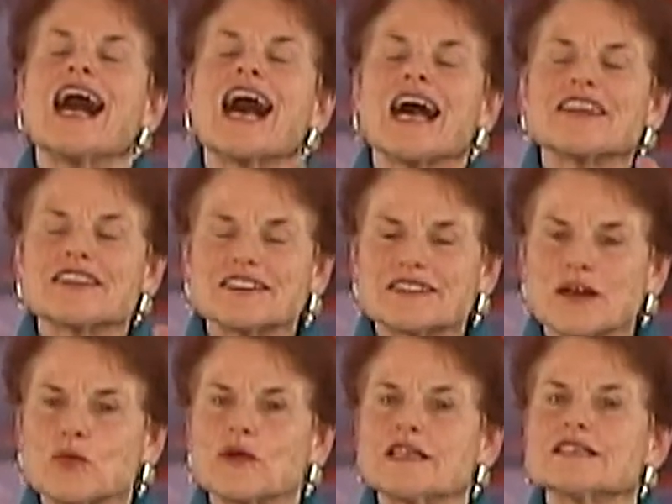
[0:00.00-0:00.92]
I think
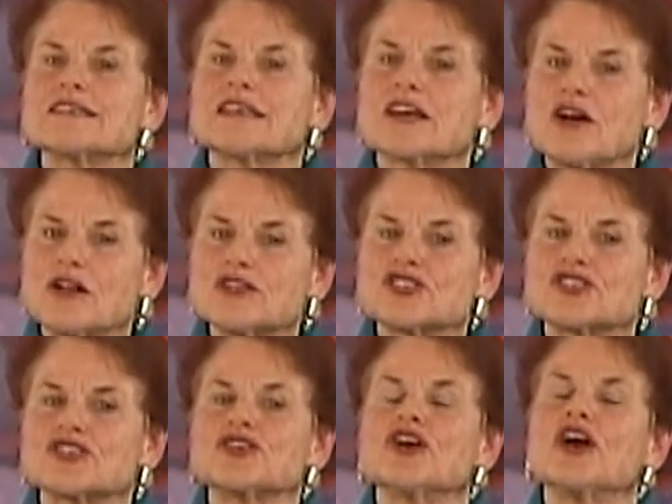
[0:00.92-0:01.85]
that we as a
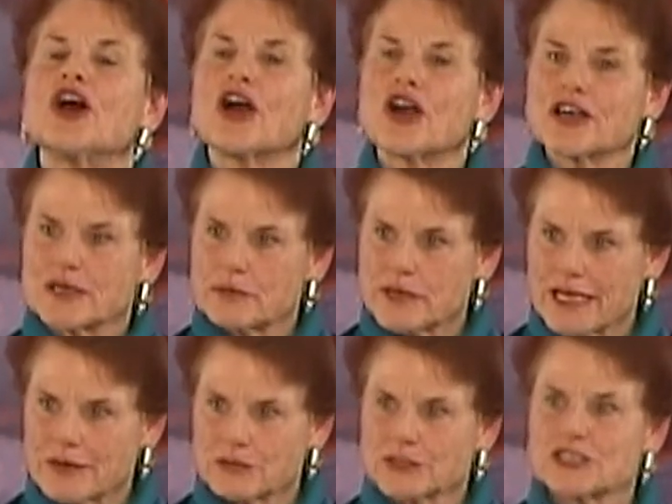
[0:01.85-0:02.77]
culture are going to be
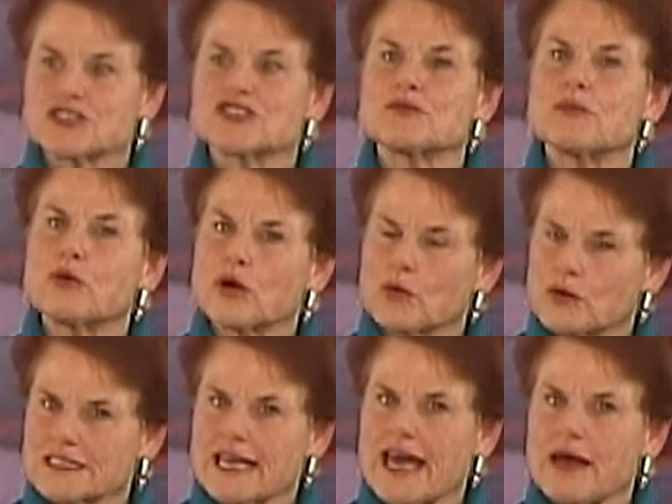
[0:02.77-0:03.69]
able to support
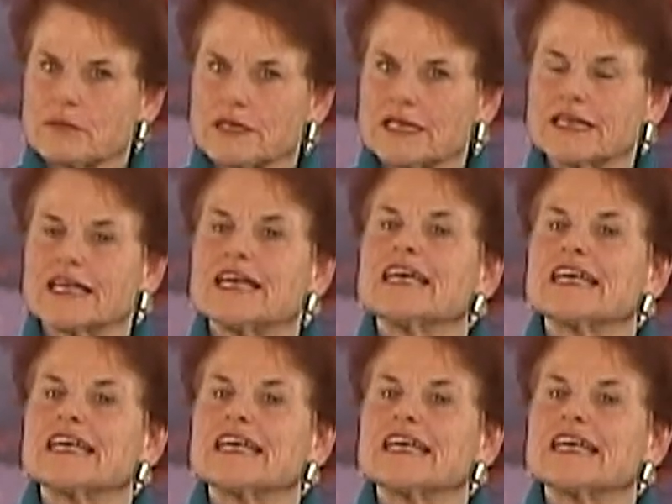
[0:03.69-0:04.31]
what's happening